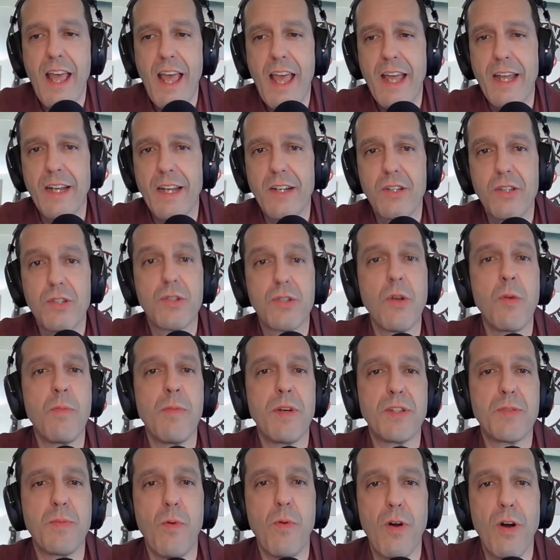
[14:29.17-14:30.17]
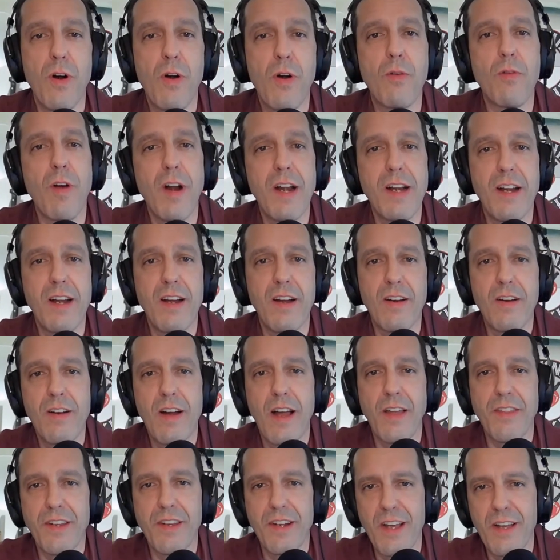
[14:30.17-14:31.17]
and so much more right here
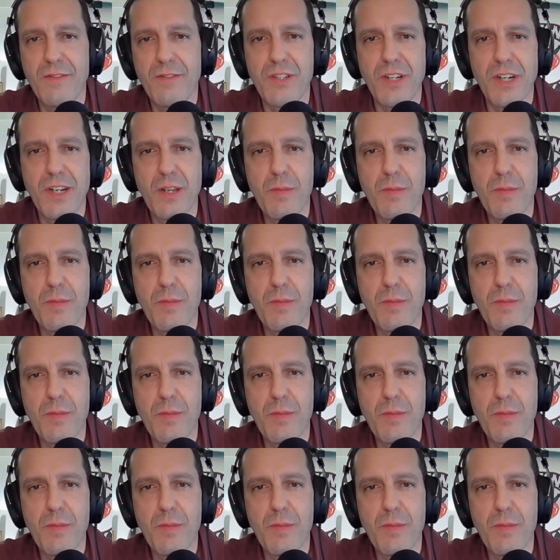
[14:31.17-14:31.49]
on the Knife Junkie